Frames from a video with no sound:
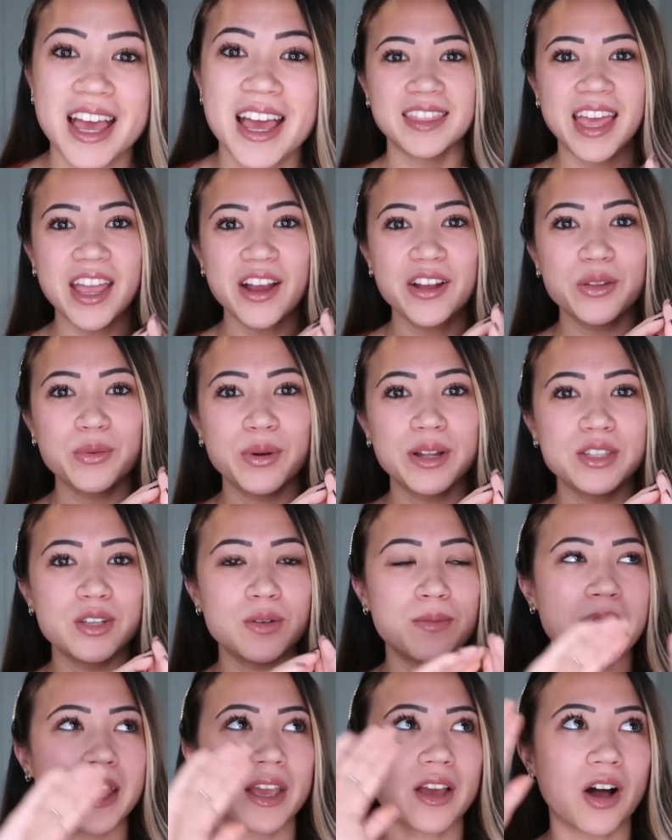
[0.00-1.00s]
They are the ones
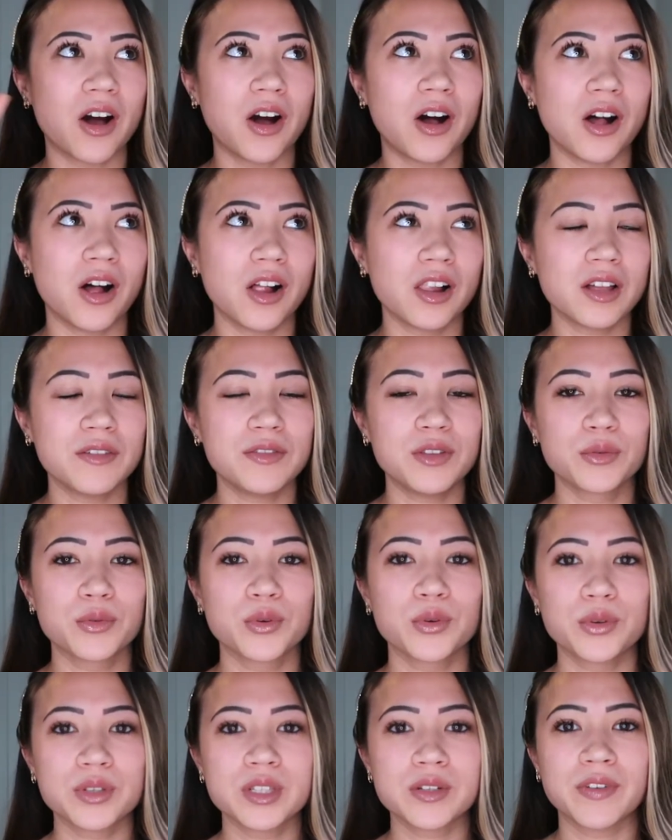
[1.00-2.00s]
who make all of the
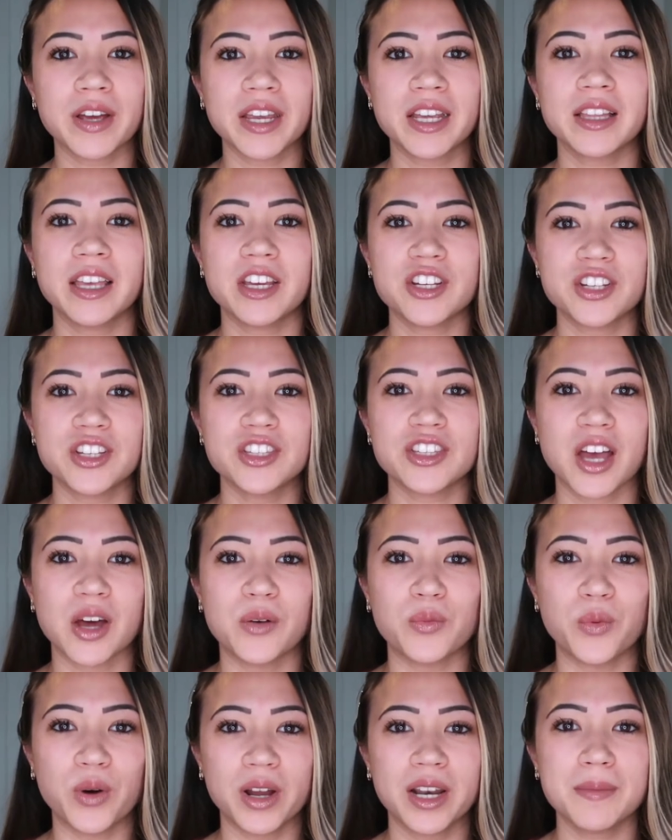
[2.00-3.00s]
rules and regulations
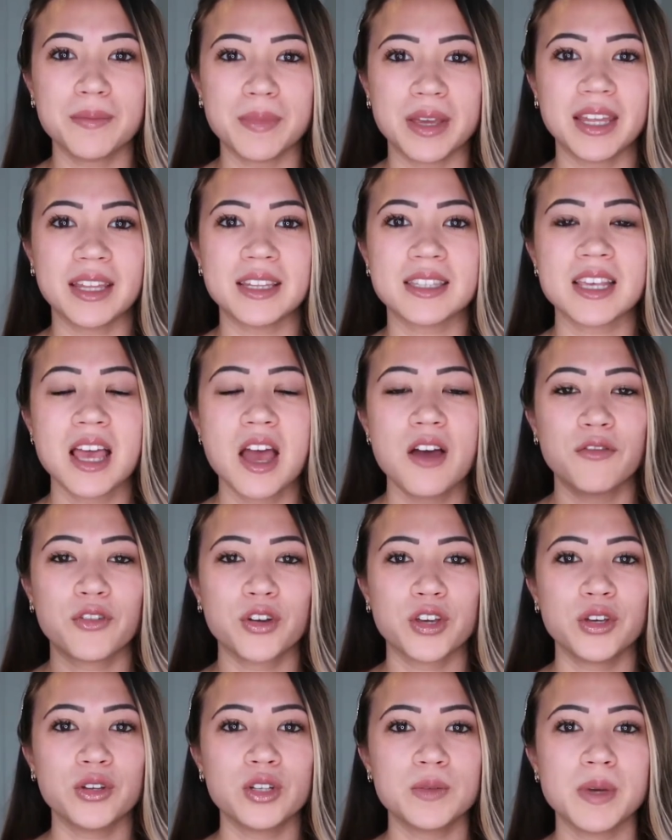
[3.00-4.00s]
on what it means
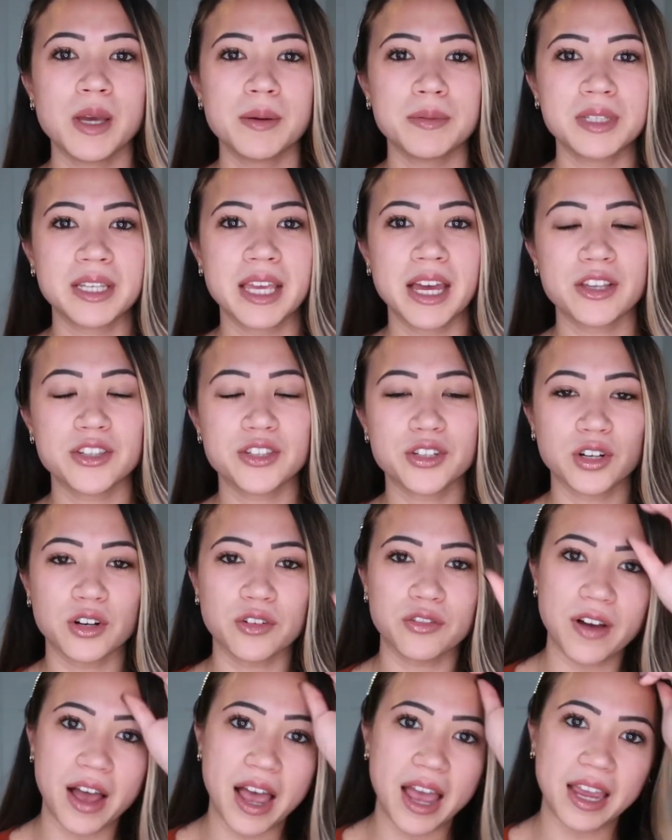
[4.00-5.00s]
for you to be able to get
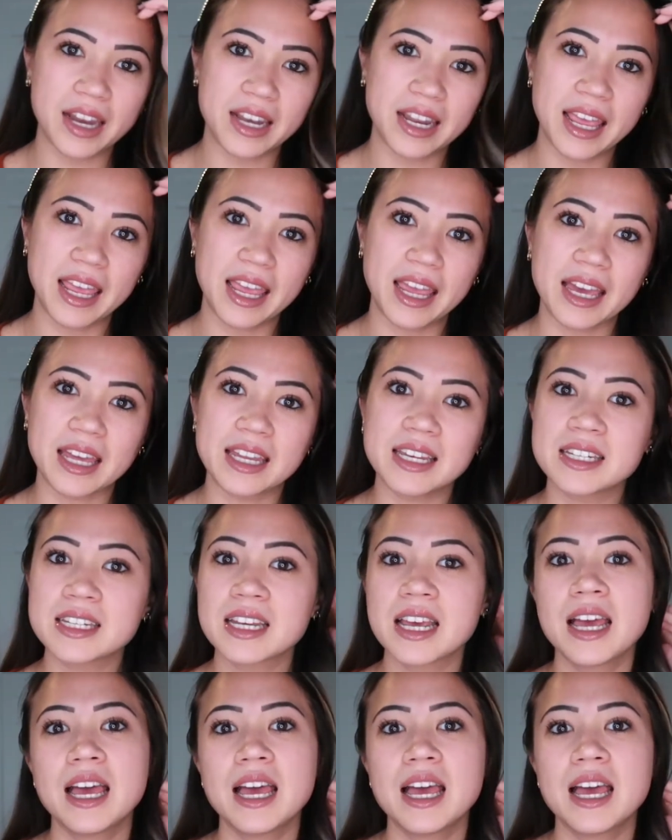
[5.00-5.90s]
certified and